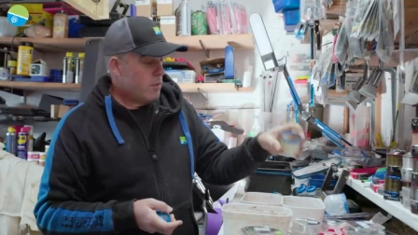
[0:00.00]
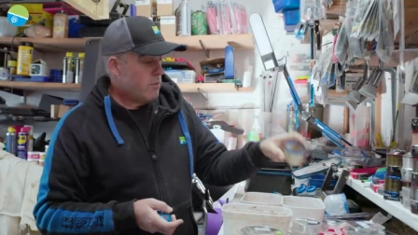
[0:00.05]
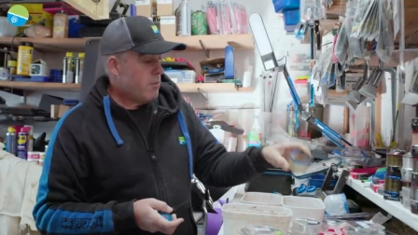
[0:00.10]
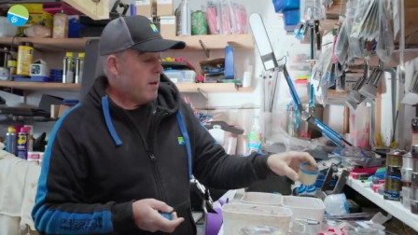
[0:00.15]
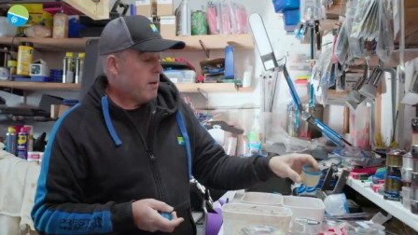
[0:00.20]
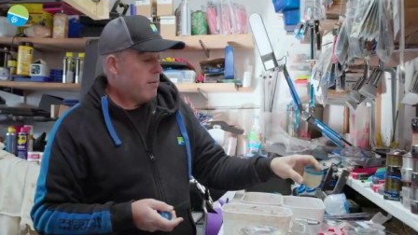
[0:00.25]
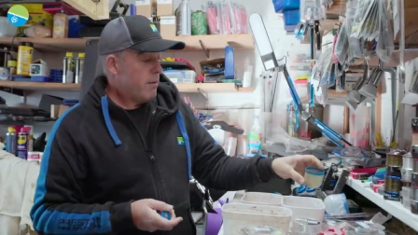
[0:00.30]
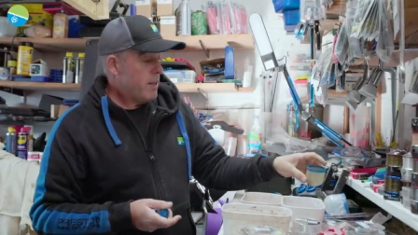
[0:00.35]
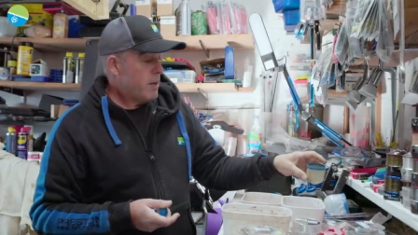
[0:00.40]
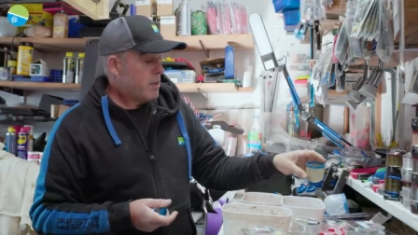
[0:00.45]

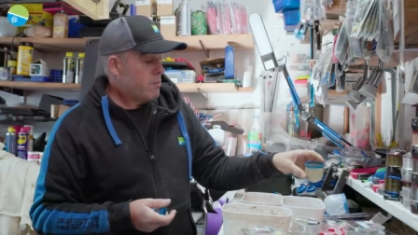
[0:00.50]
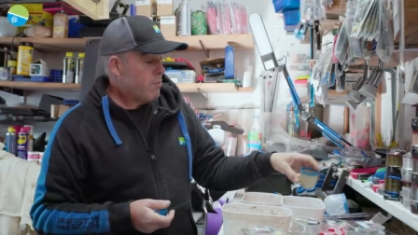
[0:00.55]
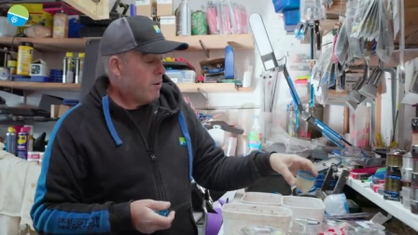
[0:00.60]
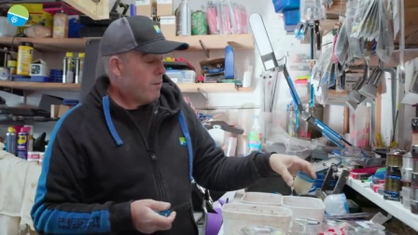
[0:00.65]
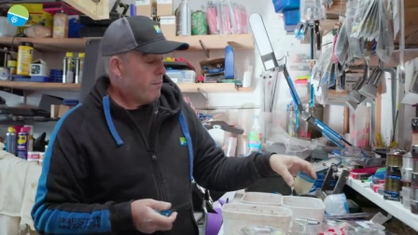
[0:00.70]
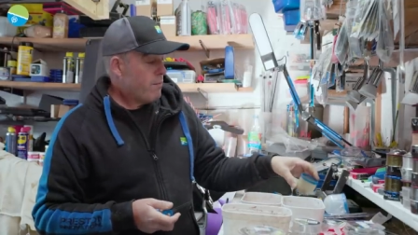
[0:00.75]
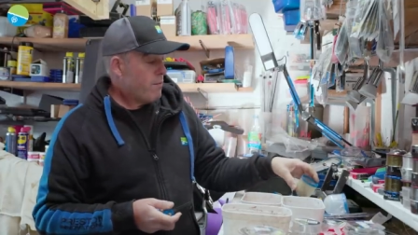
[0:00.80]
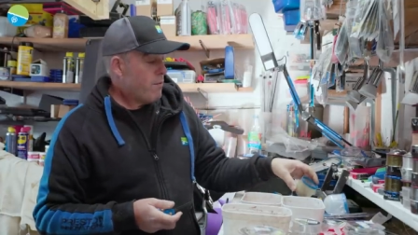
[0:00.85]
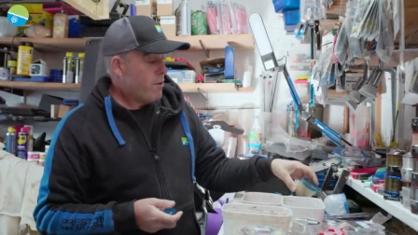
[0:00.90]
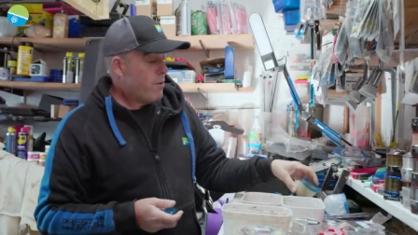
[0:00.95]
Anyway, let's
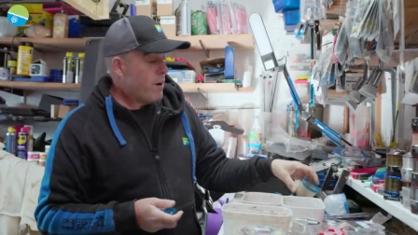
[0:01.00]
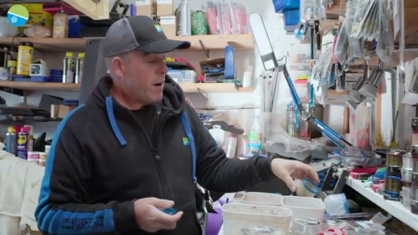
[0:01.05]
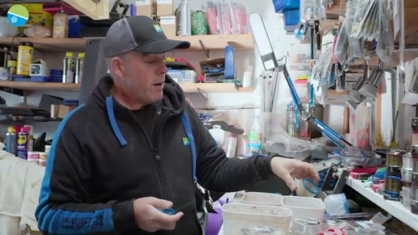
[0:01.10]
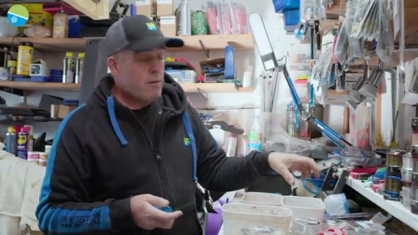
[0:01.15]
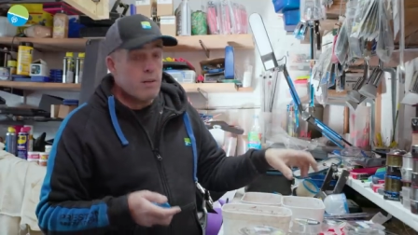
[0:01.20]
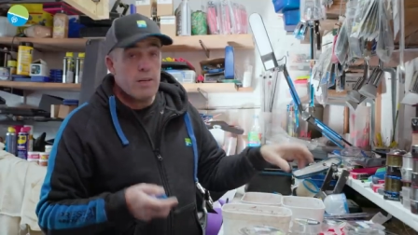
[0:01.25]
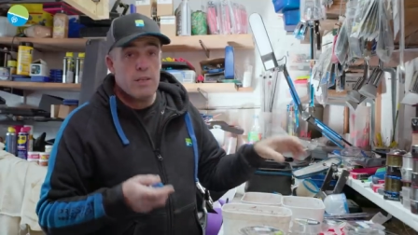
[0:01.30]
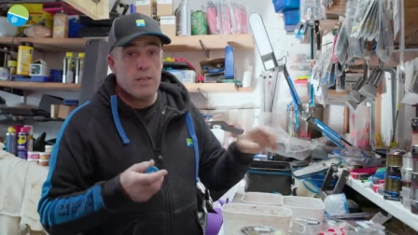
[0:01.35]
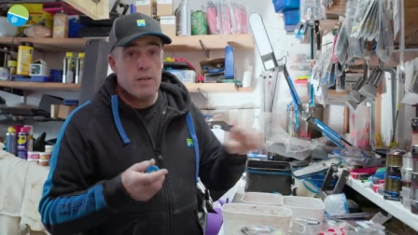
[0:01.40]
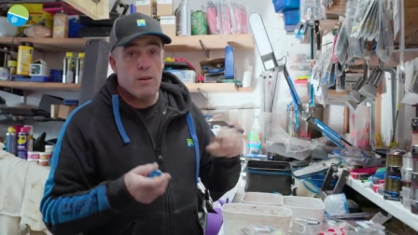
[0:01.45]
run through
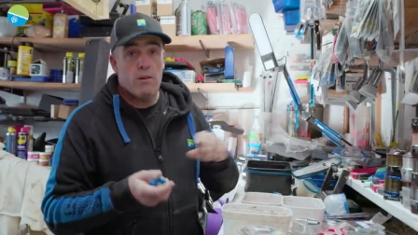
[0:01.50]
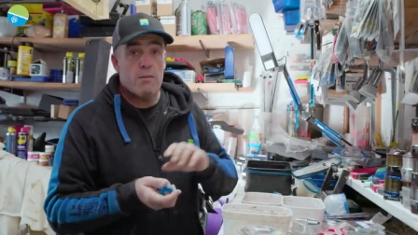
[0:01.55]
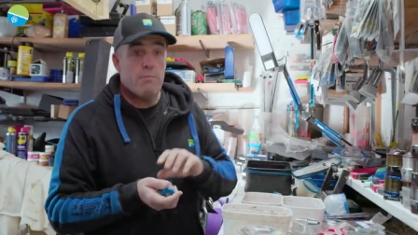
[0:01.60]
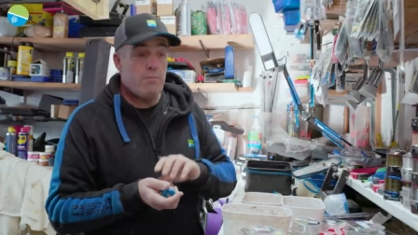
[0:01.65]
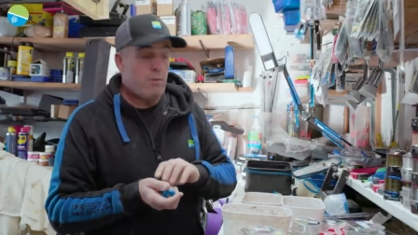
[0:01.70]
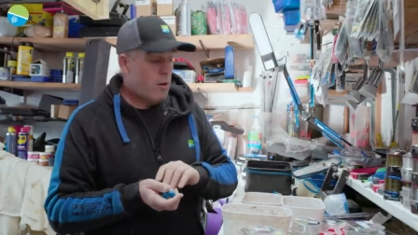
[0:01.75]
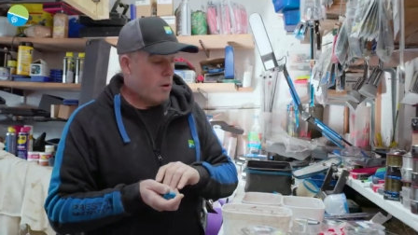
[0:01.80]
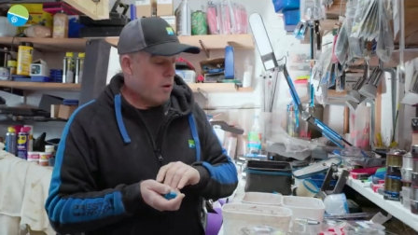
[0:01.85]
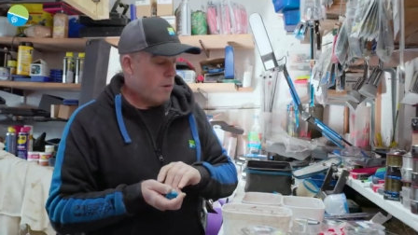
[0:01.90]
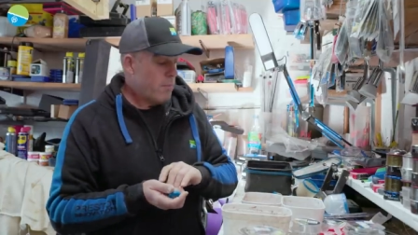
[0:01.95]
how easy they are to
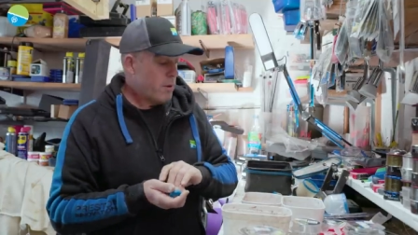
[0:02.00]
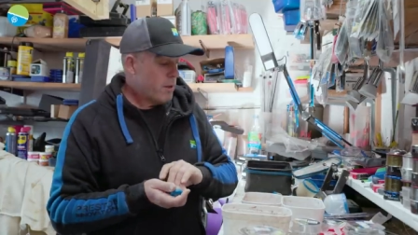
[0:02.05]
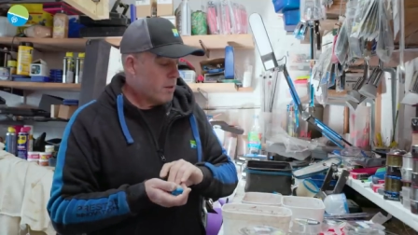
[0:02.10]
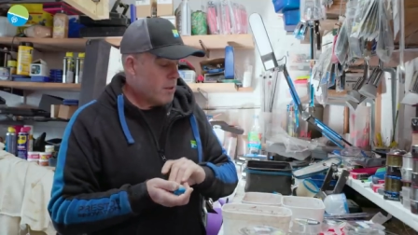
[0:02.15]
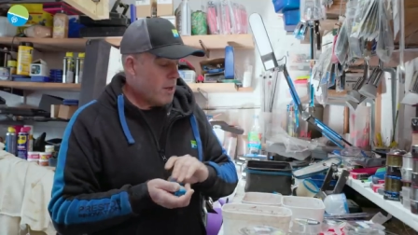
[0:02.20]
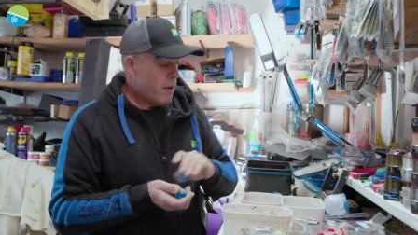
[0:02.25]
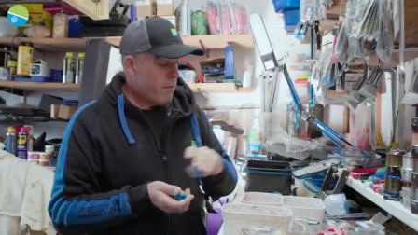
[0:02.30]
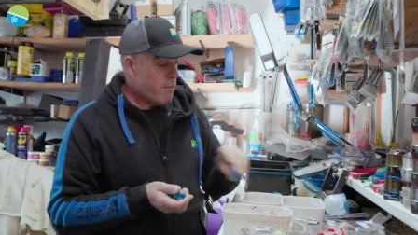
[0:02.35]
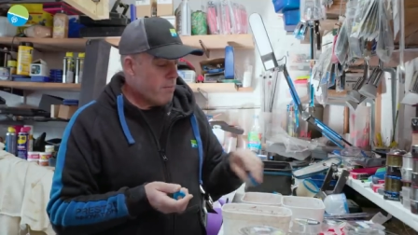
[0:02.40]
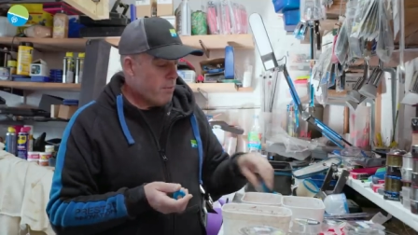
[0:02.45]
put on,
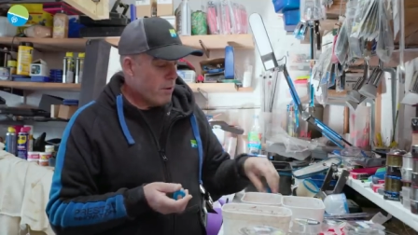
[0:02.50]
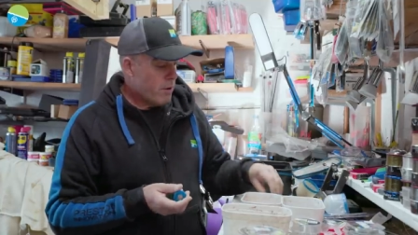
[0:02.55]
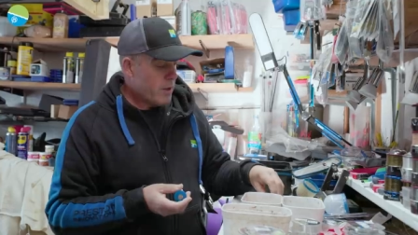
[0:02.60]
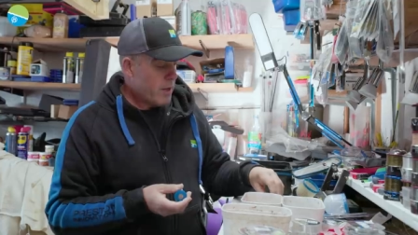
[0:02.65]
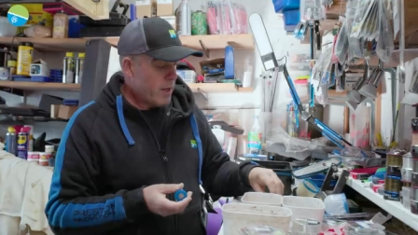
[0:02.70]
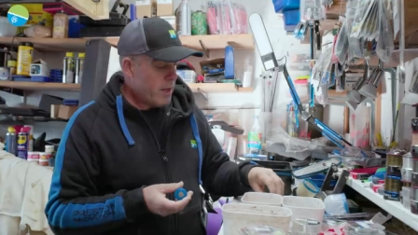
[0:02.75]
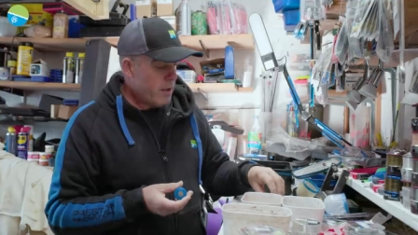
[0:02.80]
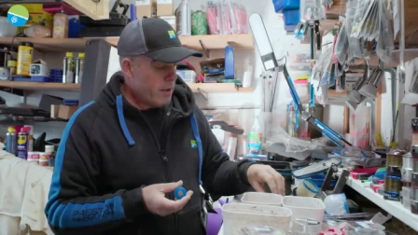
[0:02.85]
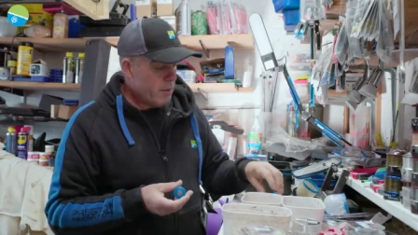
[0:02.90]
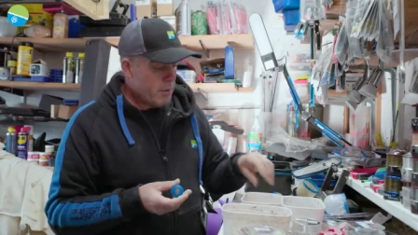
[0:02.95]
because
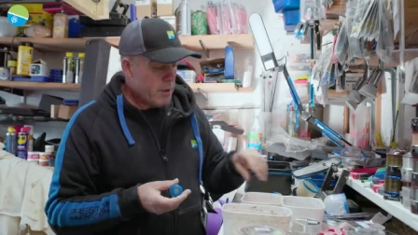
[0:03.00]
everybody,